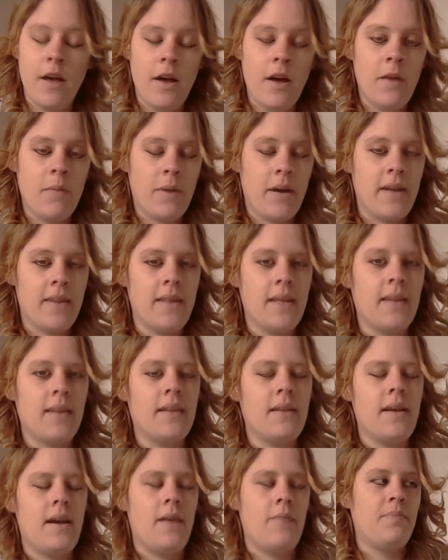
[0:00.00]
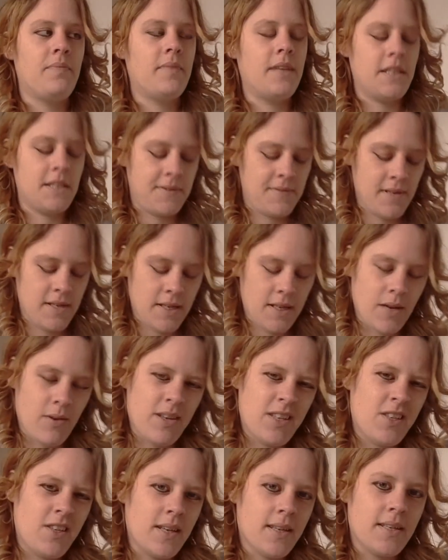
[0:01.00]
But I think this video
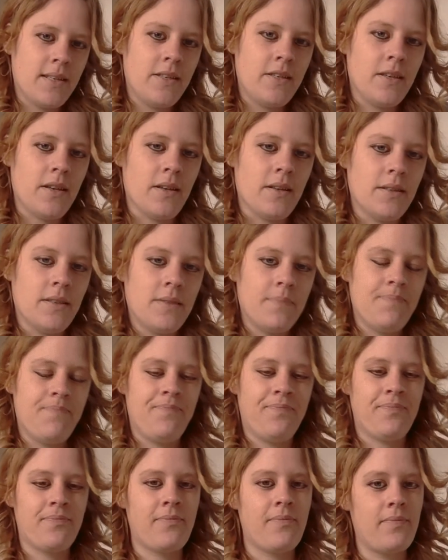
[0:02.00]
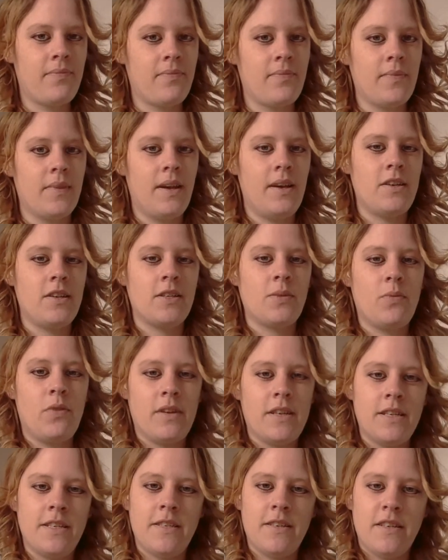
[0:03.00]
is I just
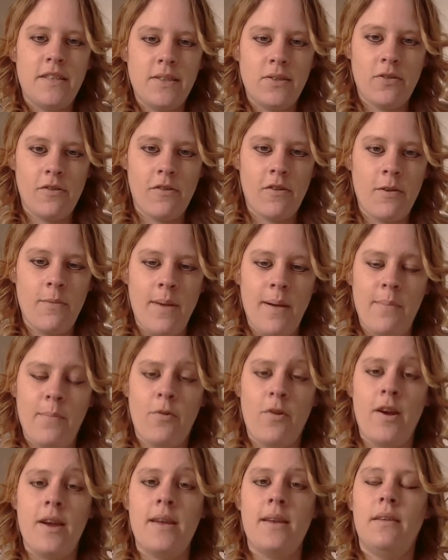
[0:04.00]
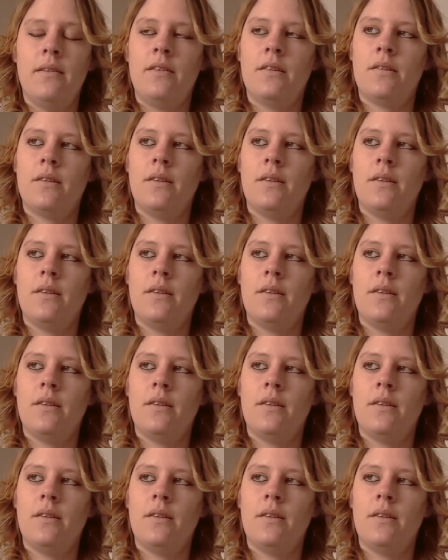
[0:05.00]
wanted to sort of commemorate